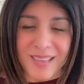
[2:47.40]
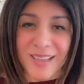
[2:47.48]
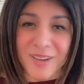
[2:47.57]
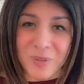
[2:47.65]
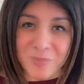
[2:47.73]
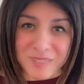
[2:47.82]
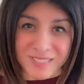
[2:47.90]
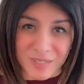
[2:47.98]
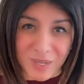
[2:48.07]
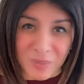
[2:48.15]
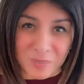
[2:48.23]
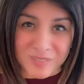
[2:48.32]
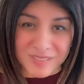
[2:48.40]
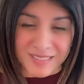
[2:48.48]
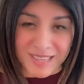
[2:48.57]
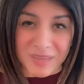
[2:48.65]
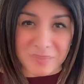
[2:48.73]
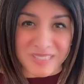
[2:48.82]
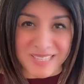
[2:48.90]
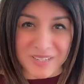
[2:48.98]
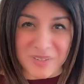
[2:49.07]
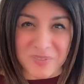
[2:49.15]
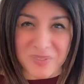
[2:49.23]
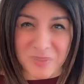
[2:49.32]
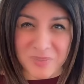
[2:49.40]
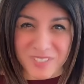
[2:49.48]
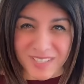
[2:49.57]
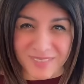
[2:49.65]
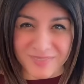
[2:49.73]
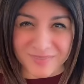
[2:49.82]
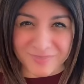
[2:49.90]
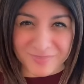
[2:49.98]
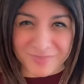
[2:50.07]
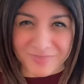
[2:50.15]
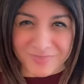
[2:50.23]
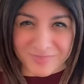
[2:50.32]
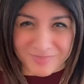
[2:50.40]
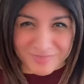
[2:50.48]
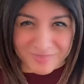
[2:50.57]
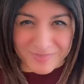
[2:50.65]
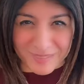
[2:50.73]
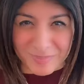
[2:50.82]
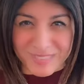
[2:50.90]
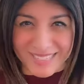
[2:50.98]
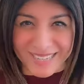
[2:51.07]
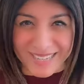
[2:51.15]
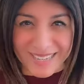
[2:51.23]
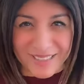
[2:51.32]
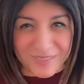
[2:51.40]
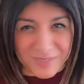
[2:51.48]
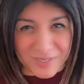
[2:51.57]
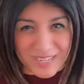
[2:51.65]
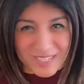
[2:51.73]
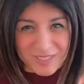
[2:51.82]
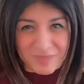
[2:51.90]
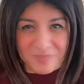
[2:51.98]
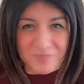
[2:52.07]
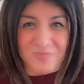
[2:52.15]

I hope this helps. I'm sending you so much love. Namaste. I love you guys.